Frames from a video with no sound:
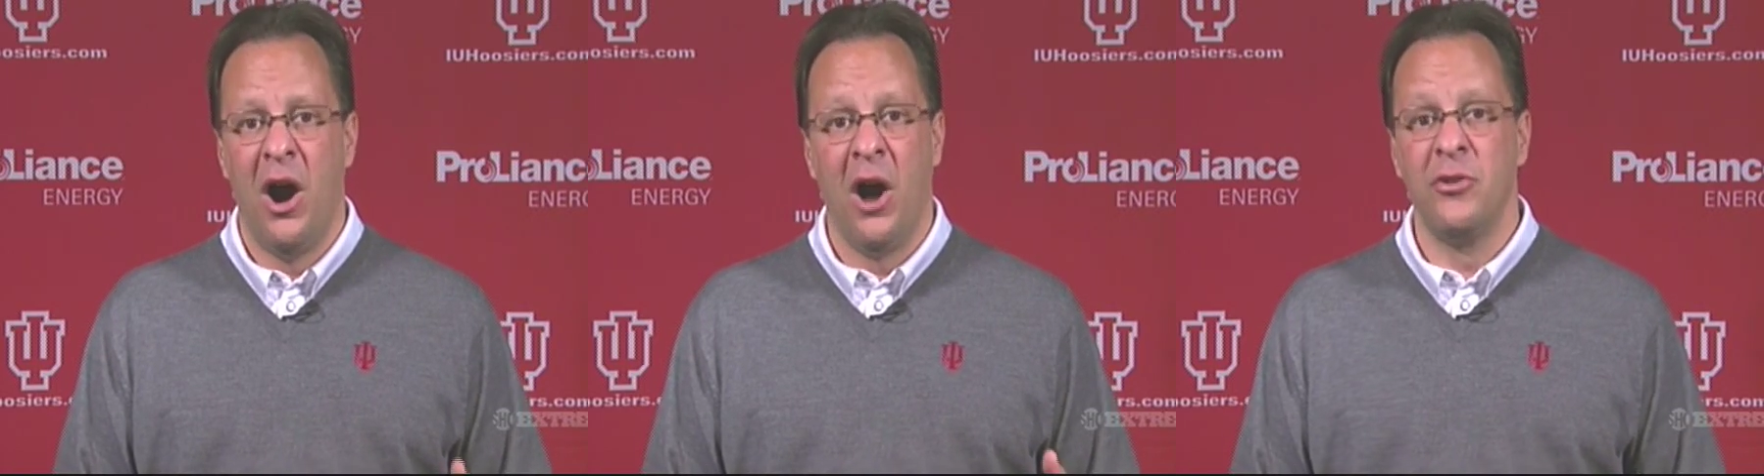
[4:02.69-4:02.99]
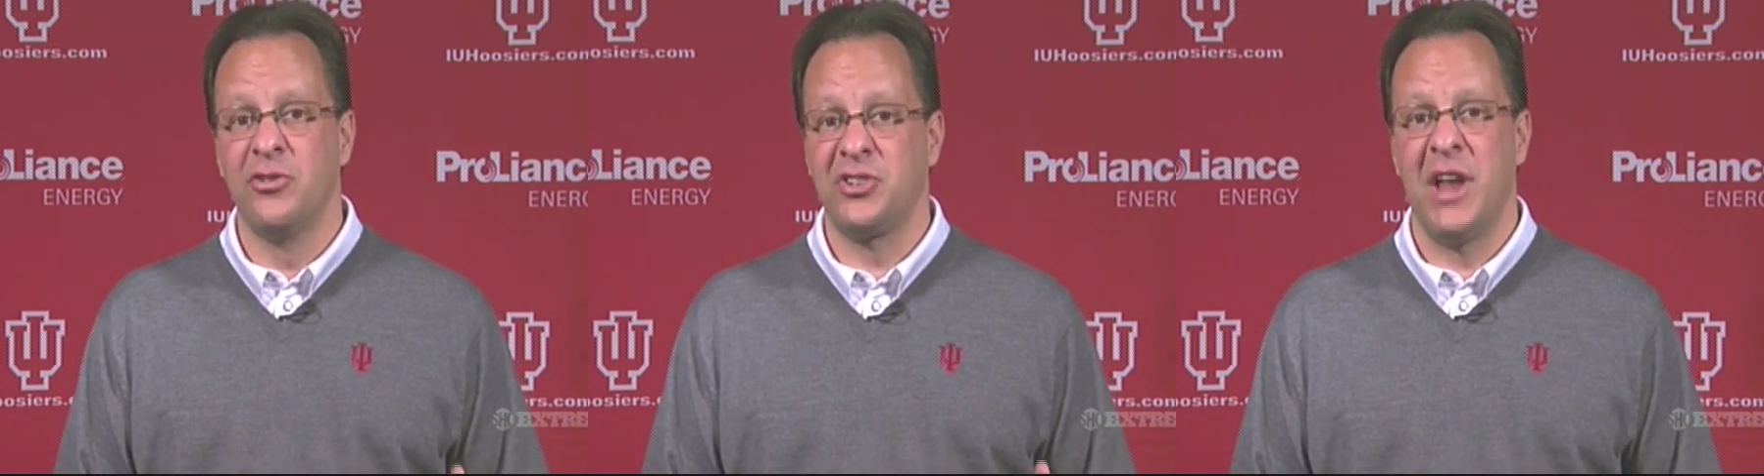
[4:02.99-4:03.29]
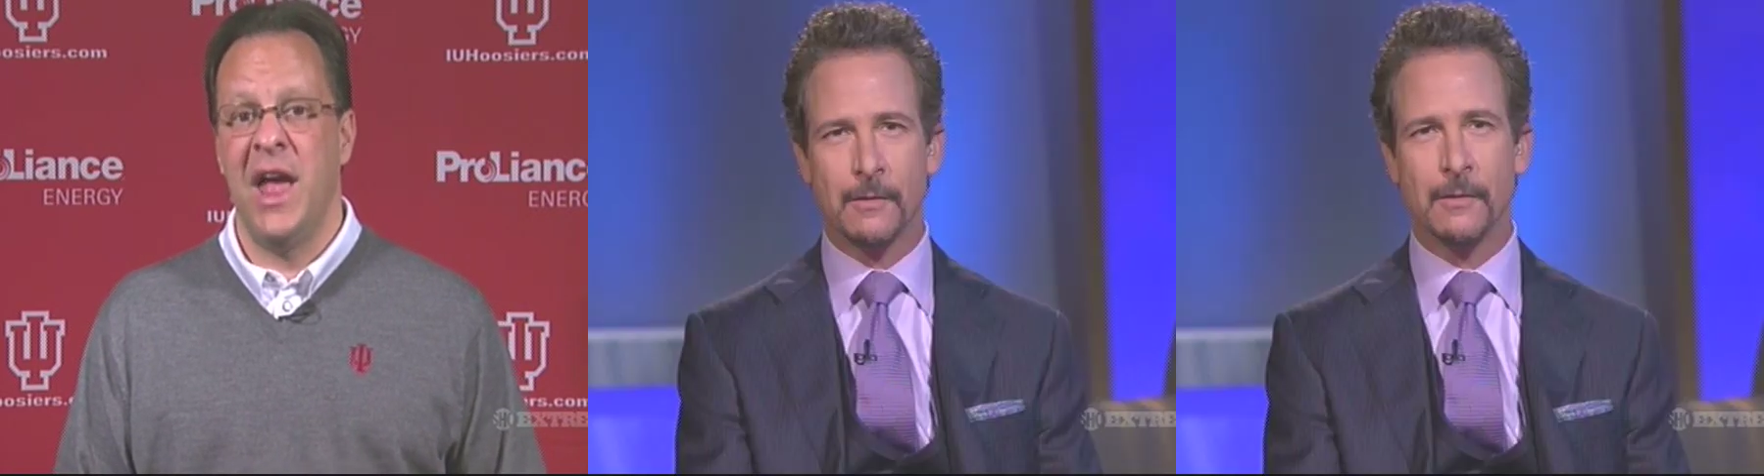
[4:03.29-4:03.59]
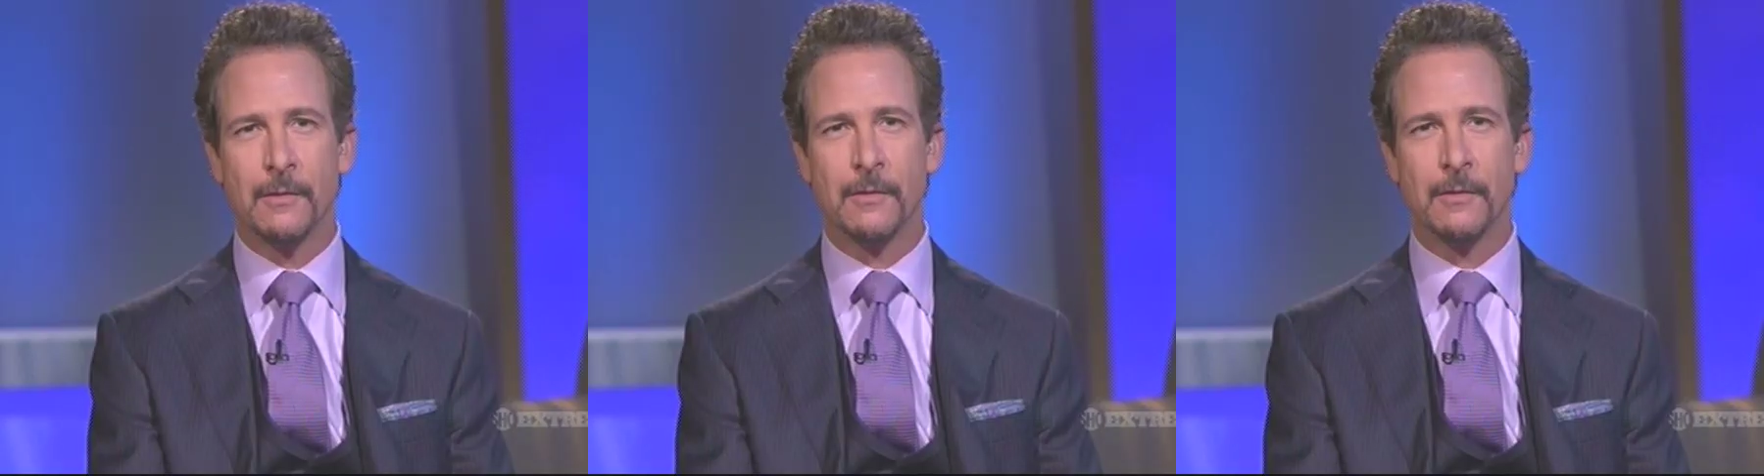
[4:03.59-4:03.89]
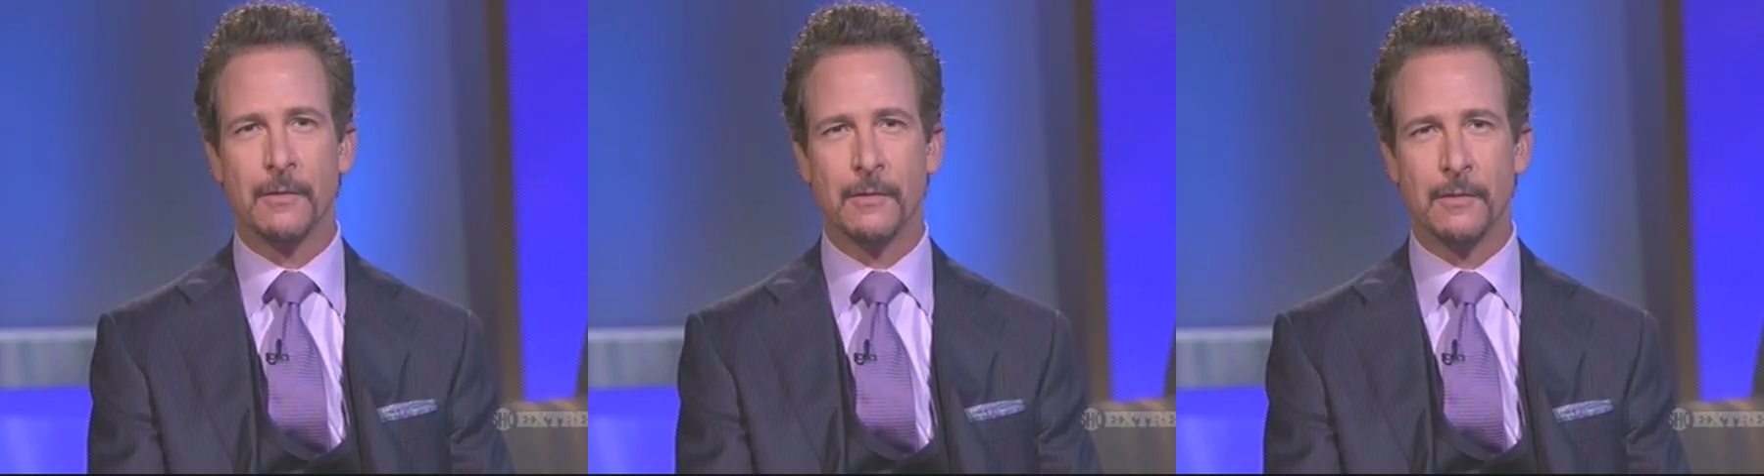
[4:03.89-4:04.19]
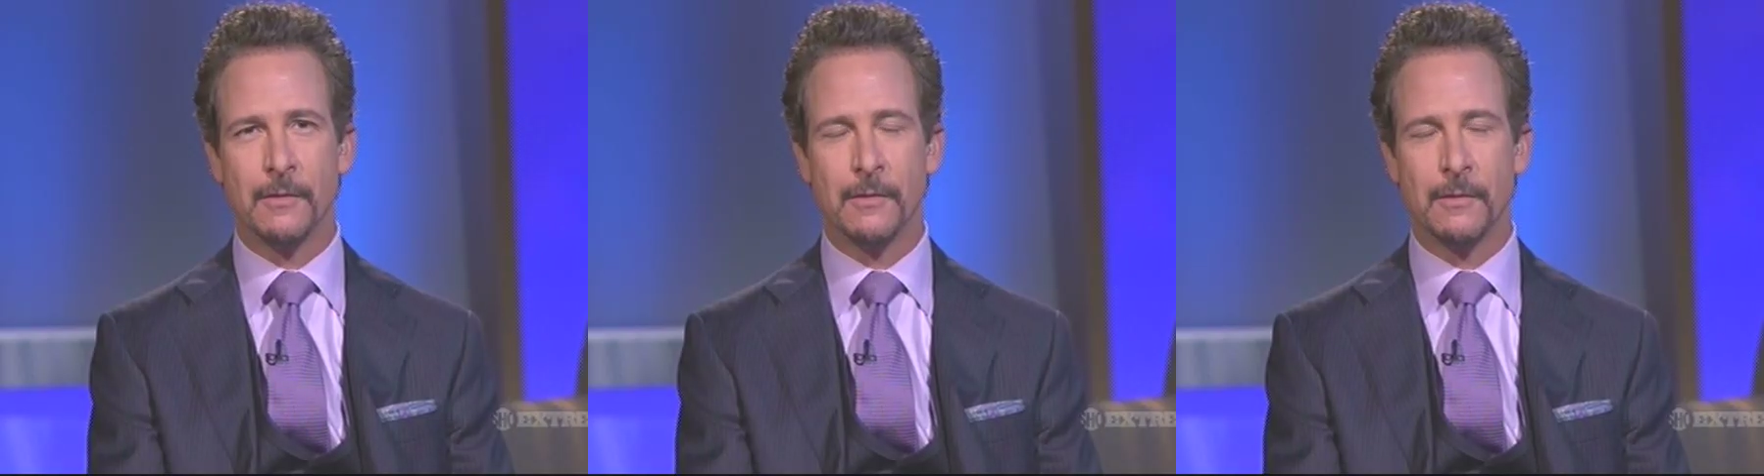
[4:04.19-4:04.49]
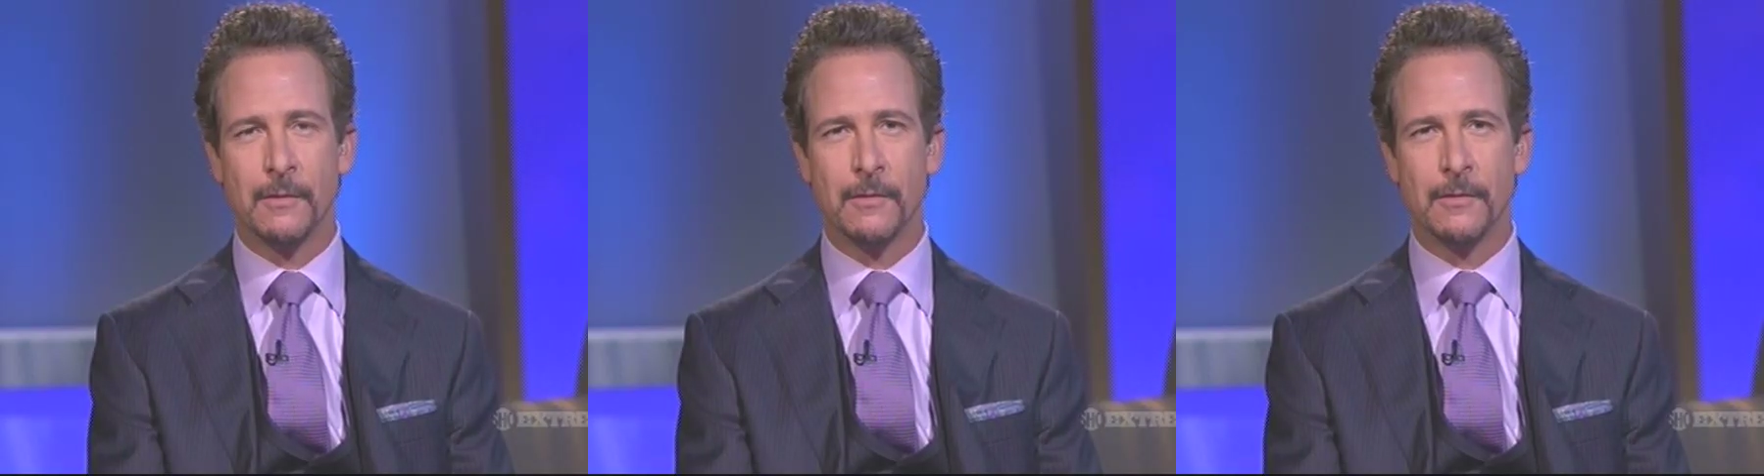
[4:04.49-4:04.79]
understand that there's a
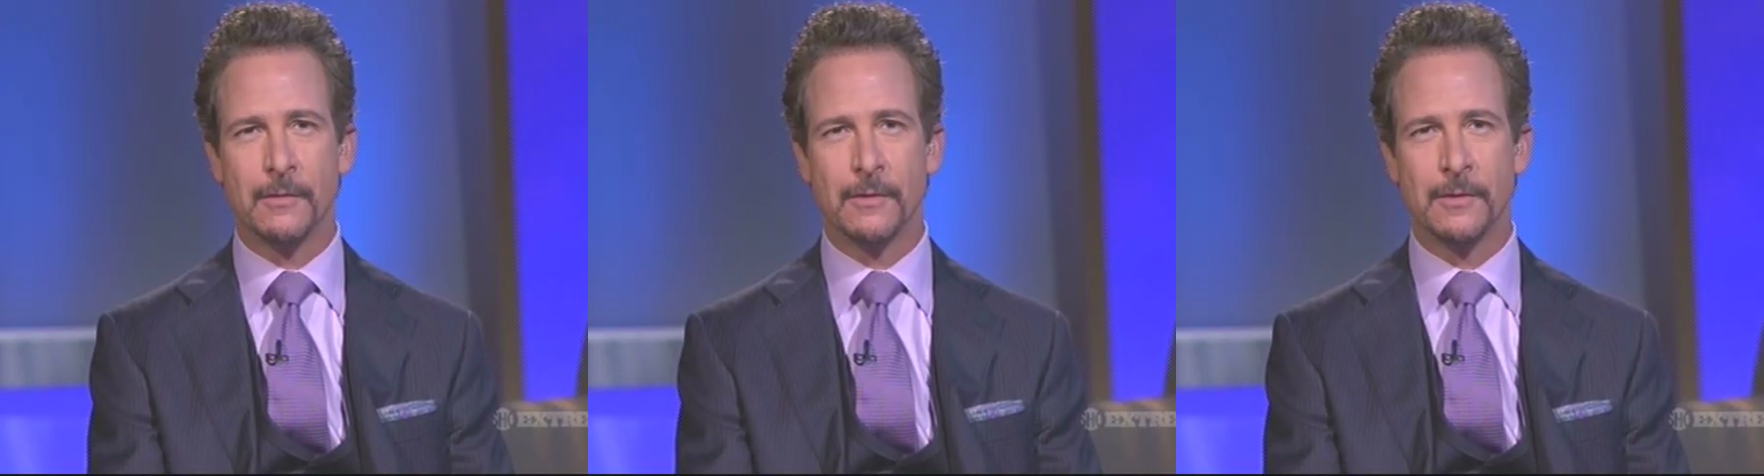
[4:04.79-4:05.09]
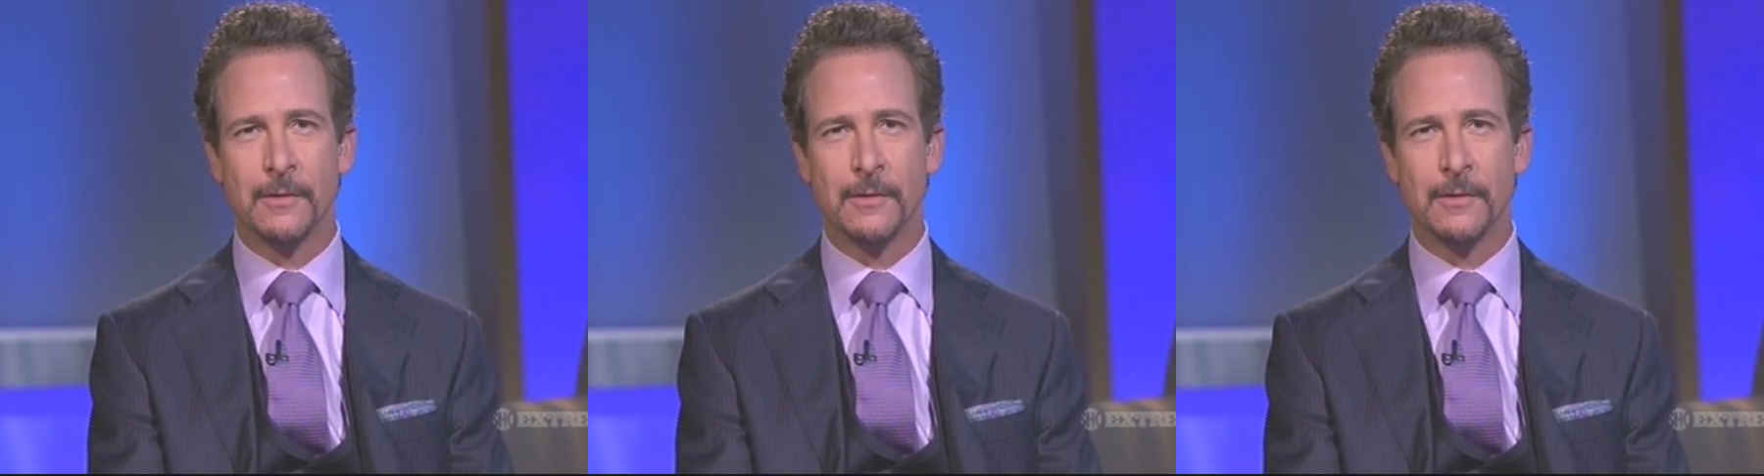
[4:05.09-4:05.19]
place that they can